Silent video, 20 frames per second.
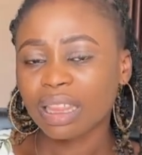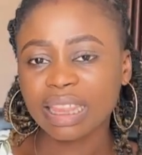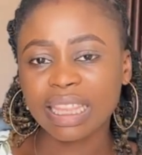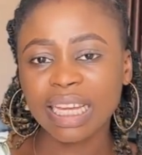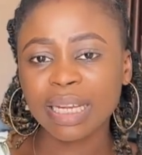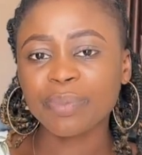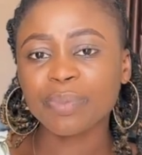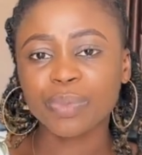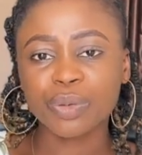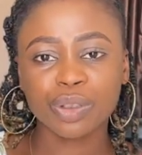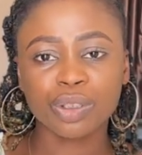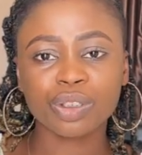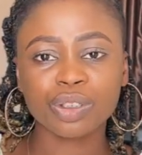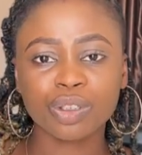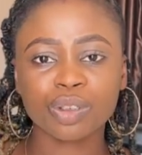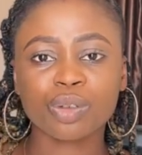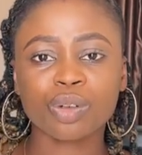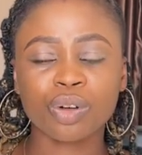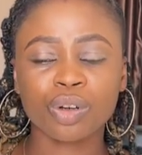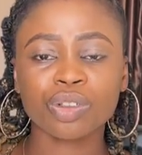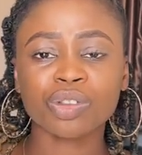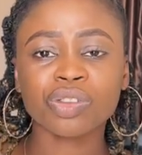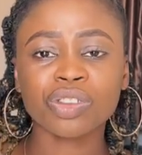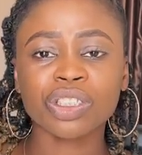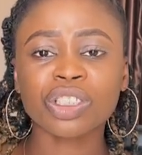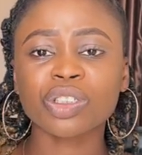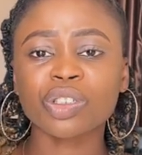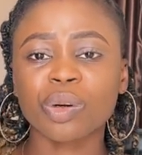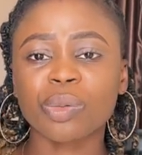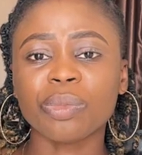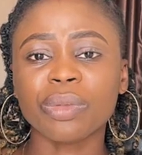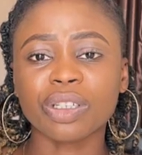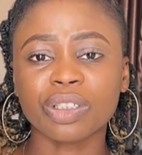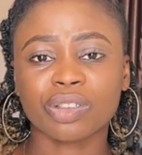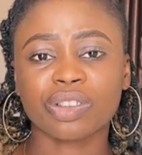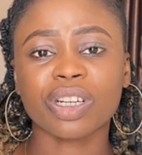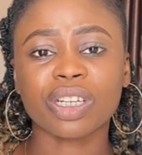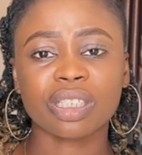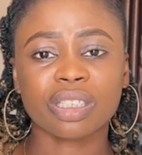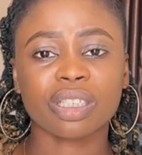then putting considering your
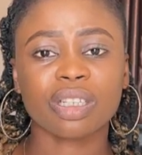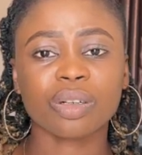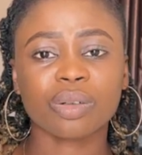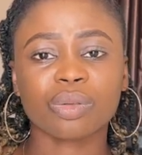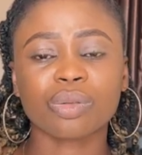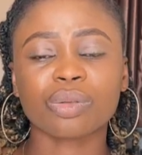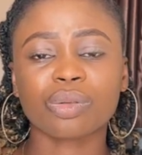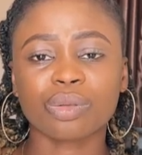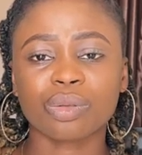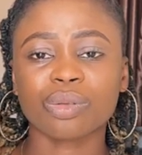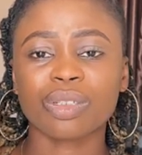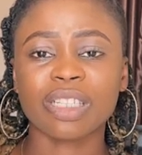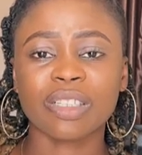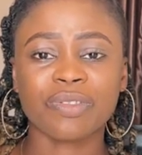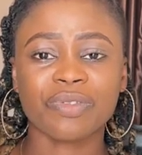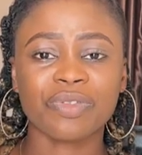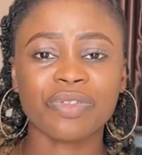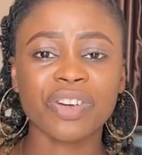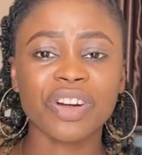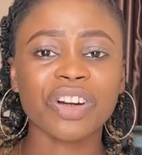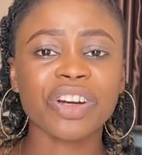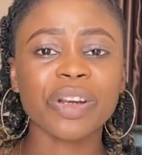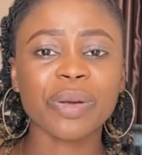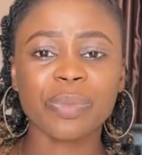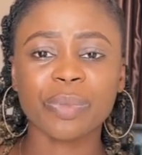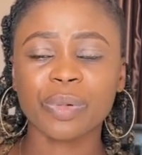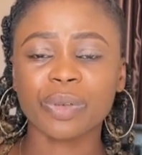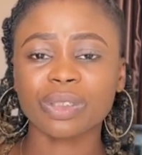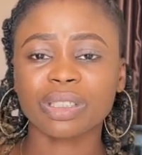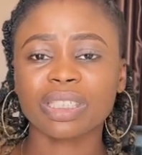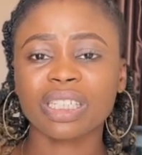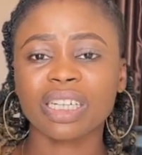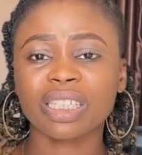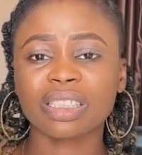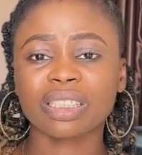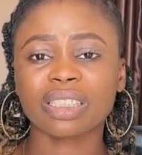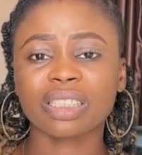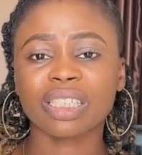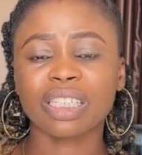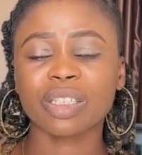menstrual cycle too is very
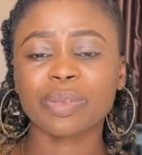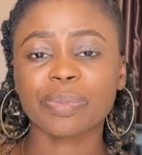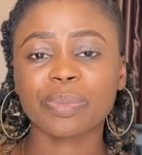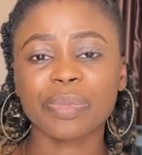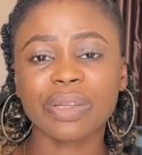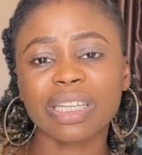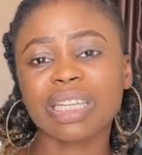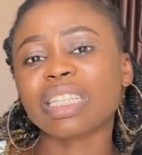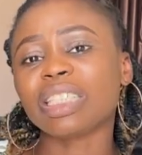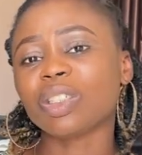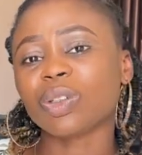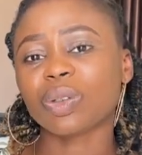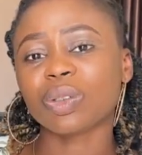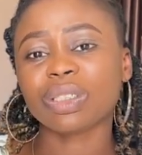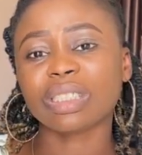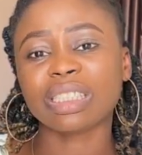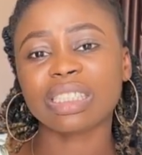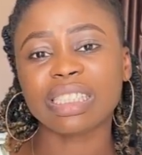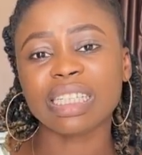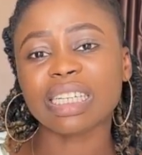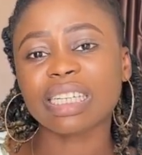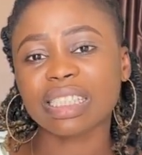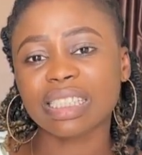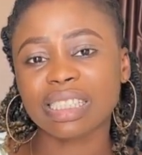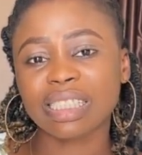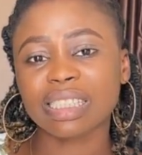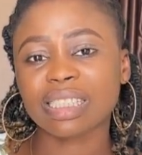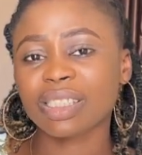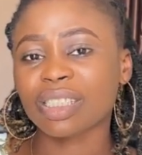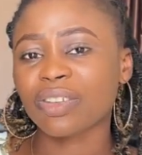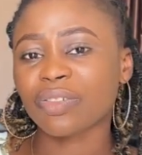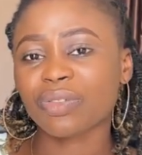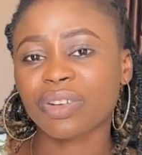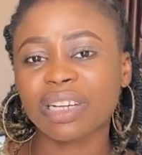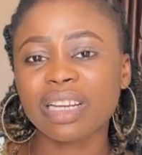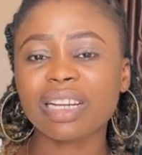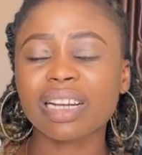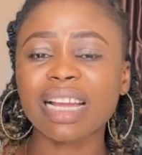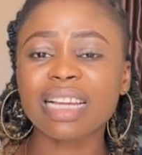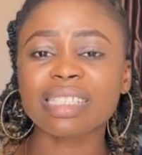important in picking your date in
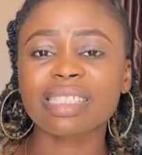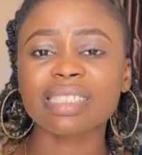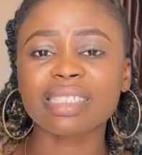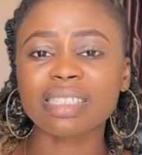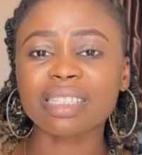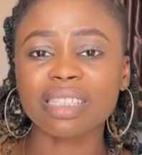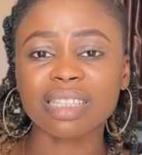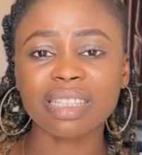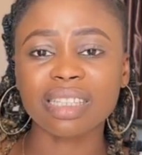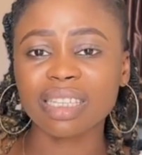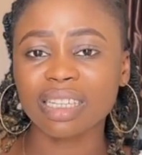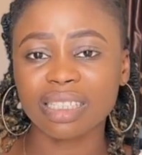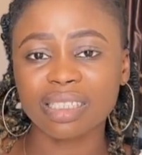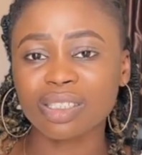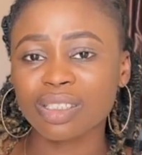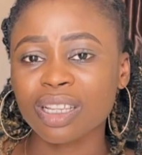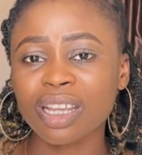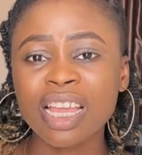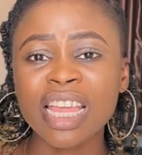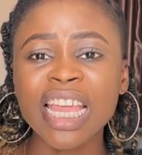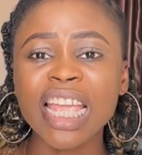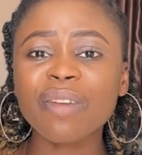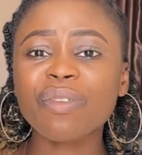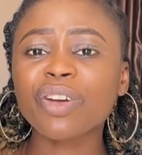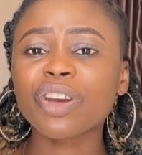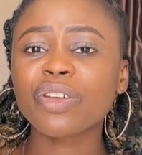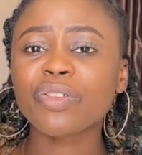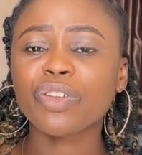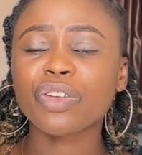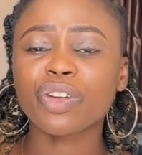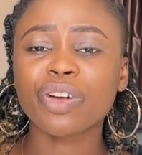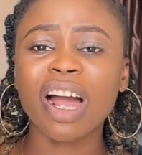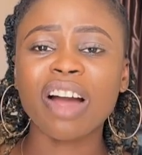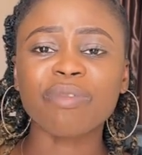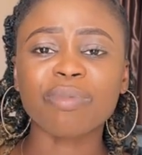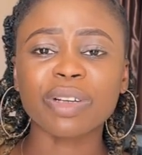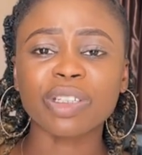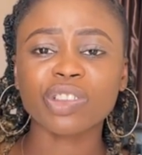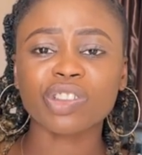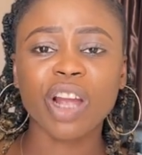finalizing the dates even if you don't
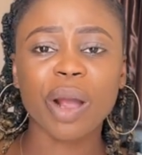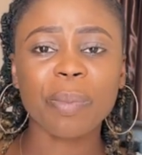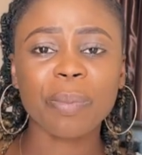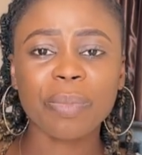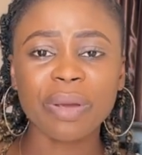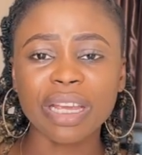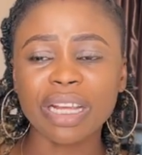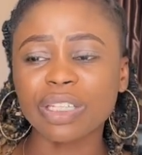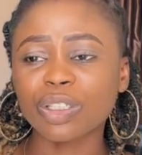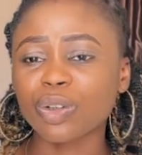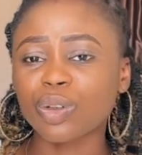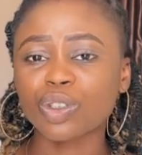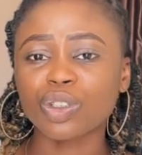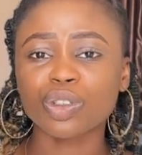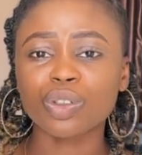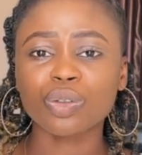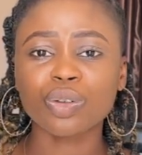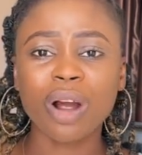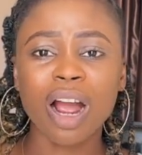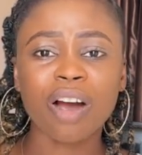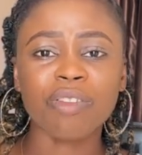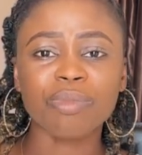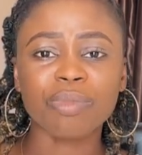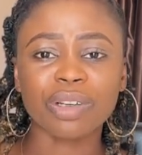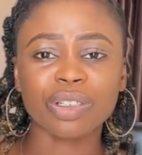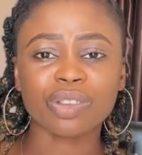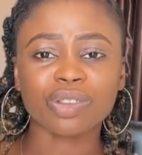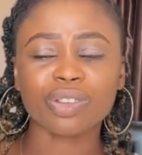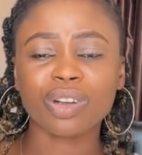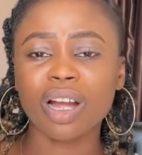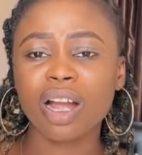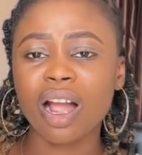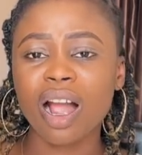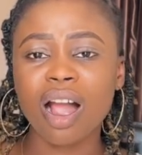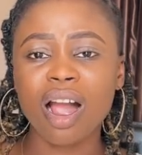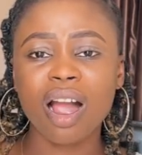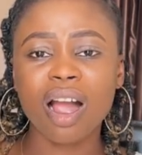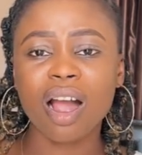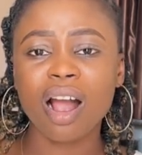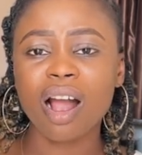have menstrual pain or you don't have menstrual
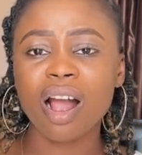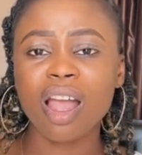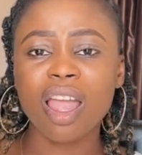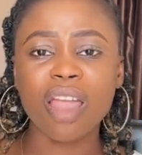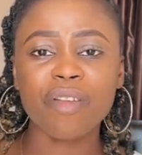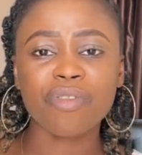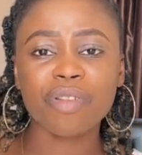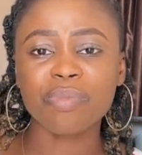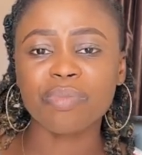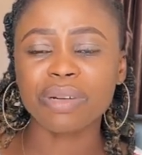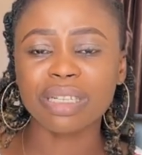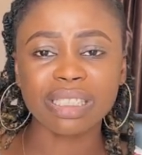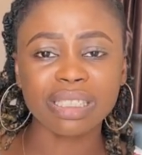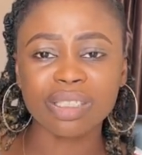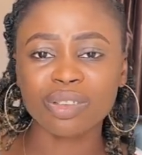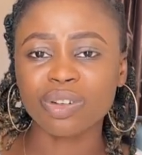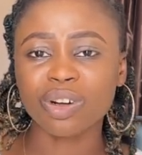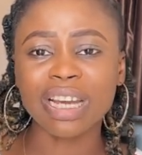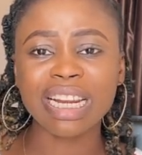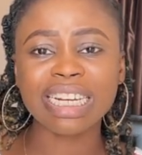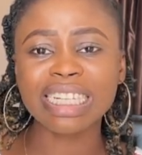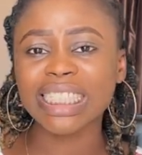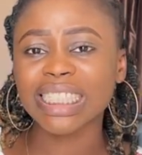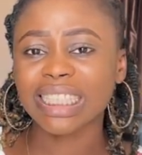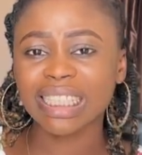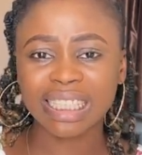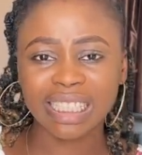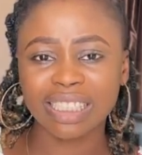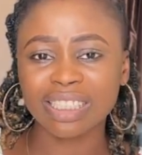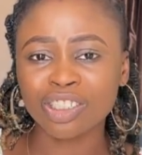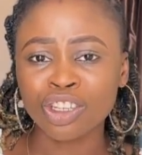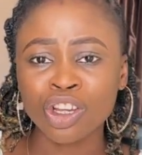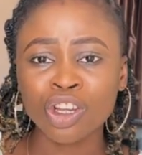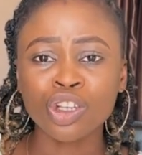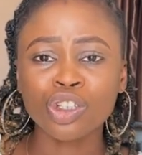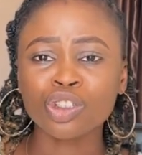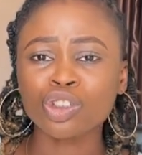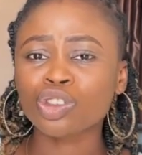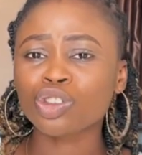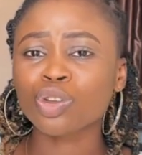uh, heavy bleeding or anything
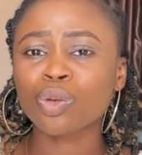you